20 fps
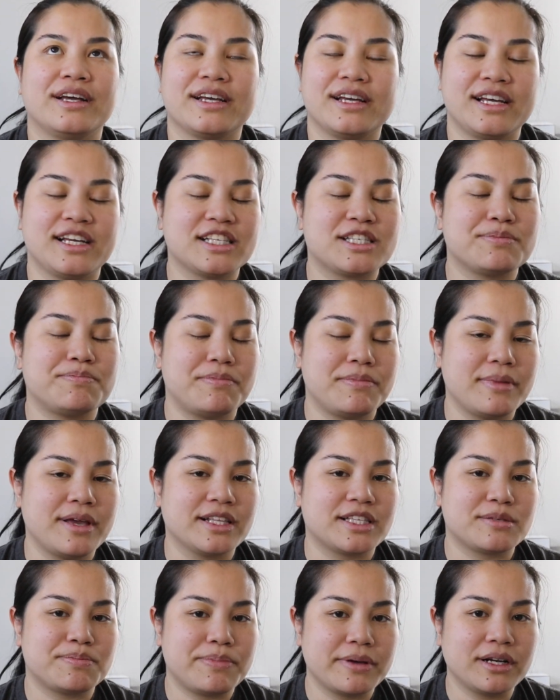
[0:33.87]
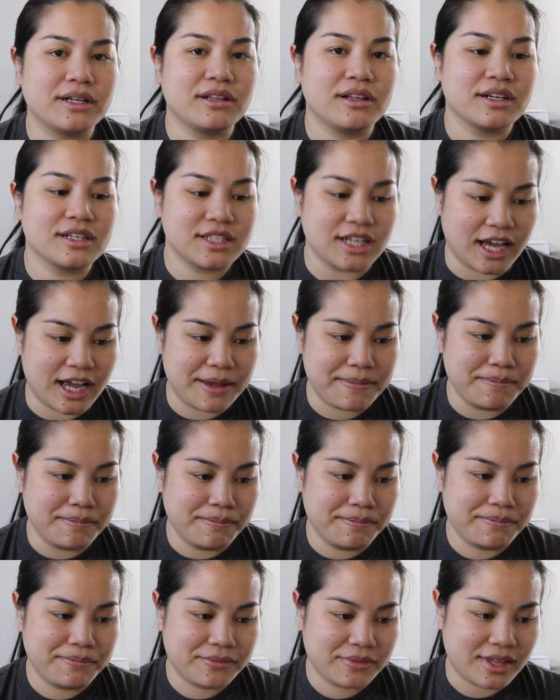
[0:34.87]
it's, it's been a long time
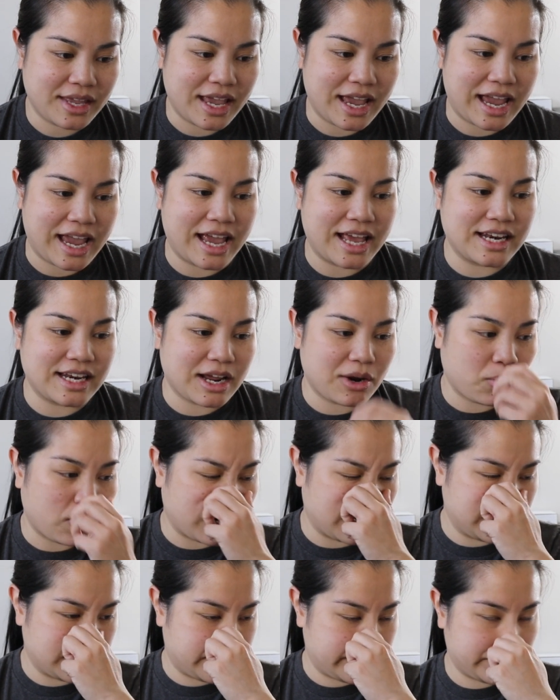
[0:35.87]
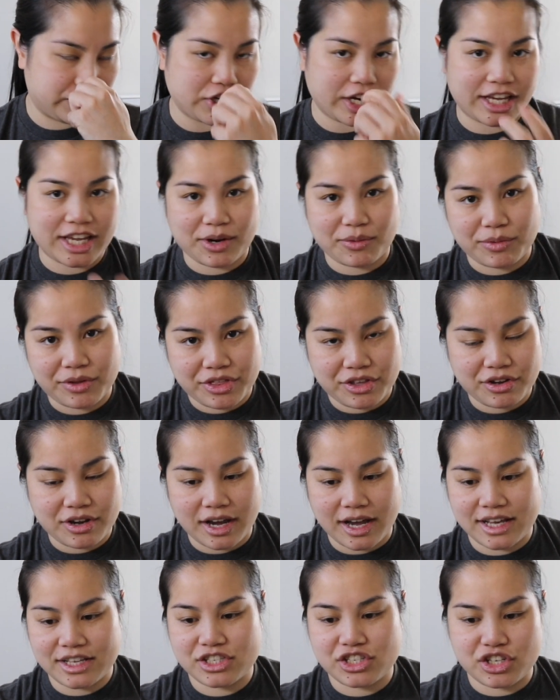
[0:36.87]
and I wanted to check in with you
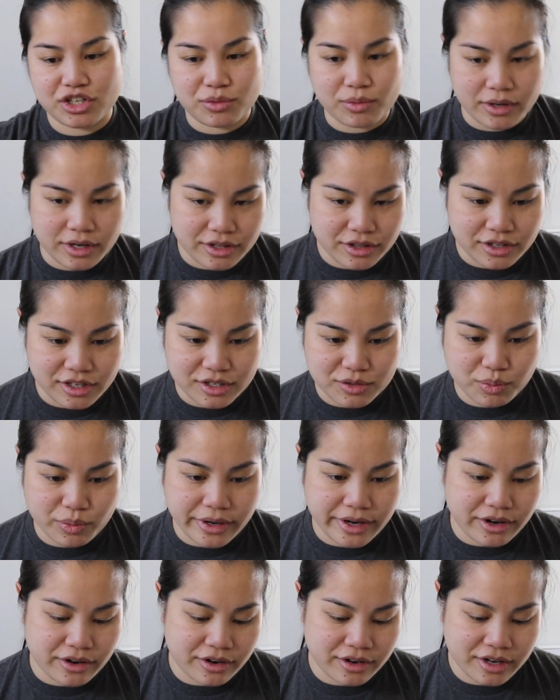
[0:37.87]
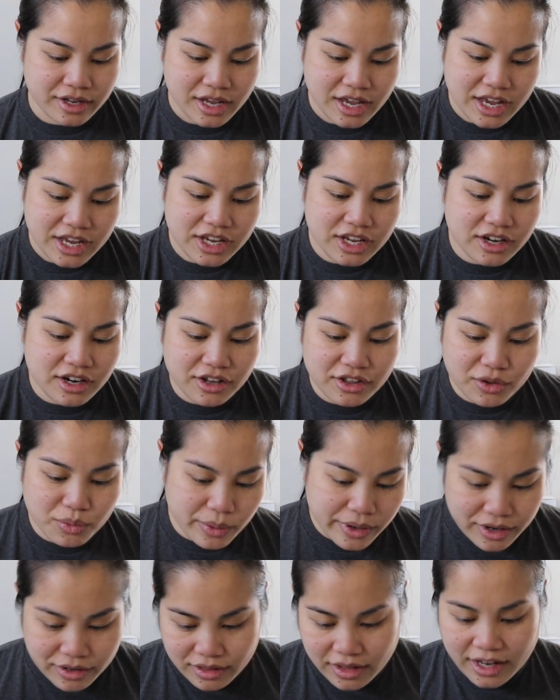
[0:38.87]
guys, do one of these weird, you know, the
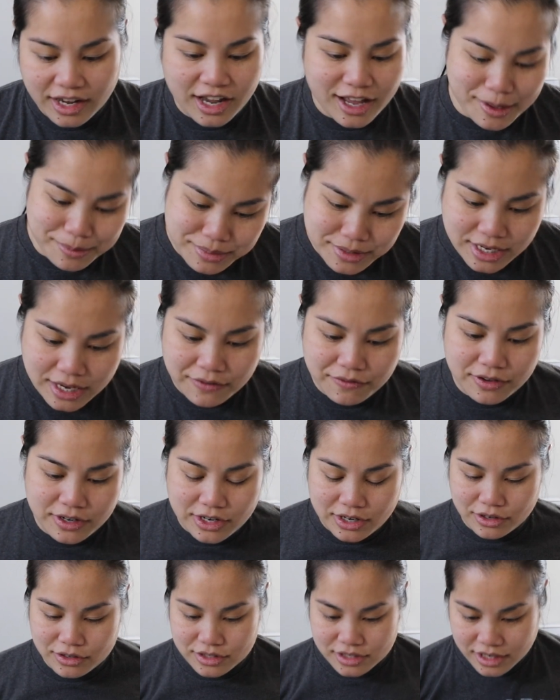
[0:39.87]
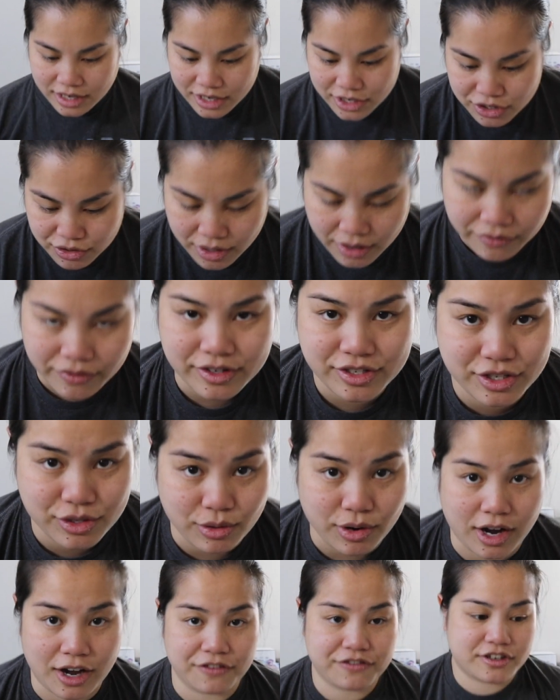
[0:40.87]
weird like update videos that I do every so
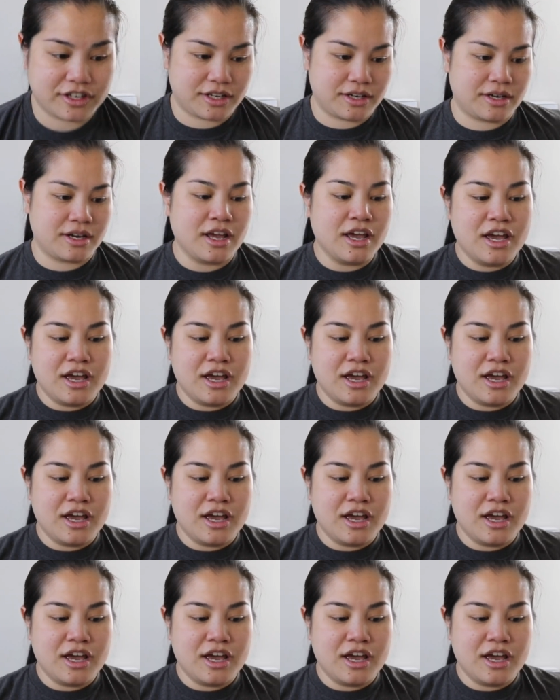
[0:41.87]
often